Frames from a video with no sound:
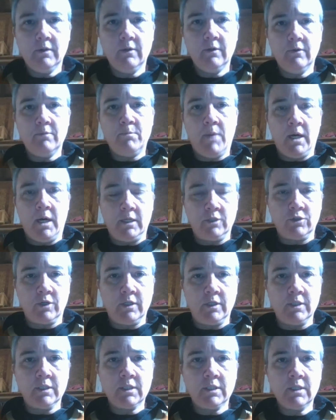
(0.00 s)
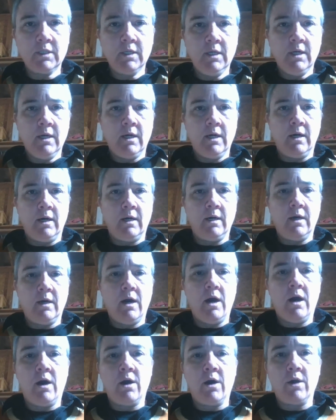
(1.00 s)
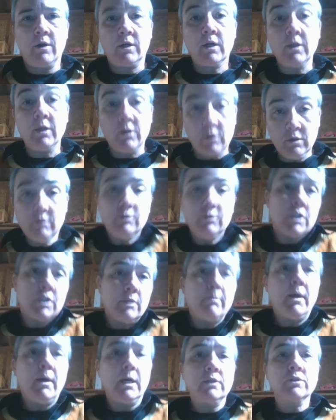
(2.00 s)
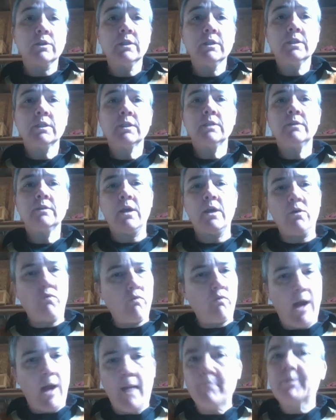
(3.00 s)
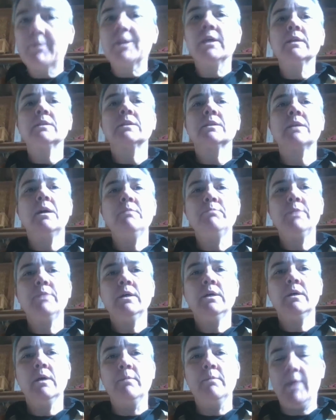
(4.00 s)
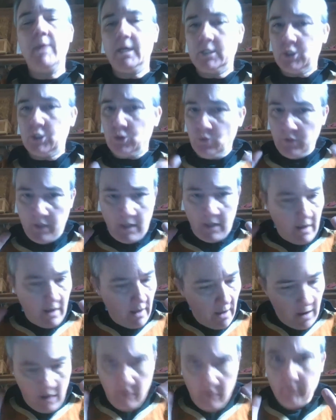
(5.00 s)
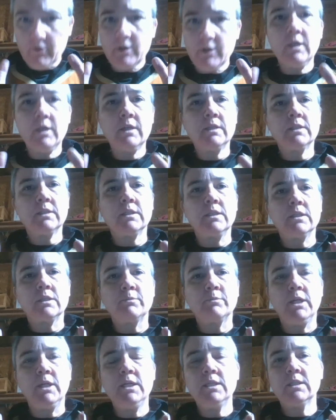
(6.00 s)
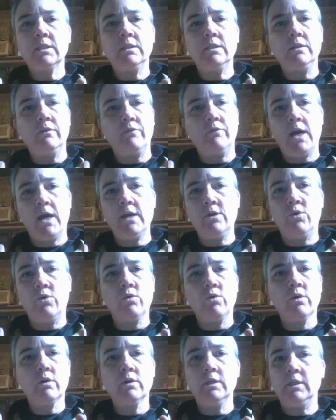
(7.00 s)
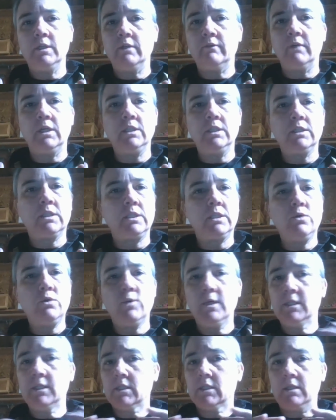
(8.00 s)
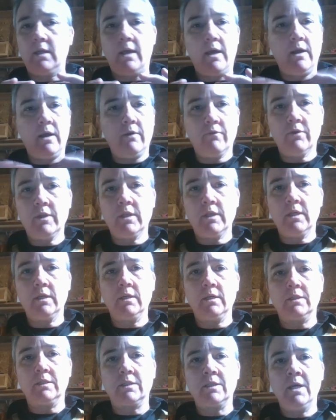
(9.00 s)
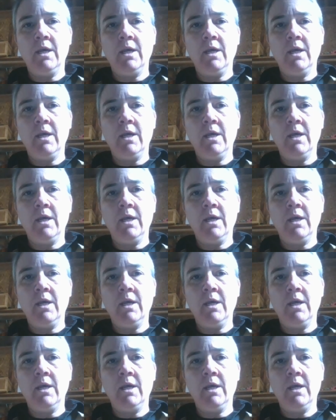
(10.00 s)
mantras are conclusion mantras. They wrap things up, make sure that everything is in its place in divine order and divine sequence, and everything is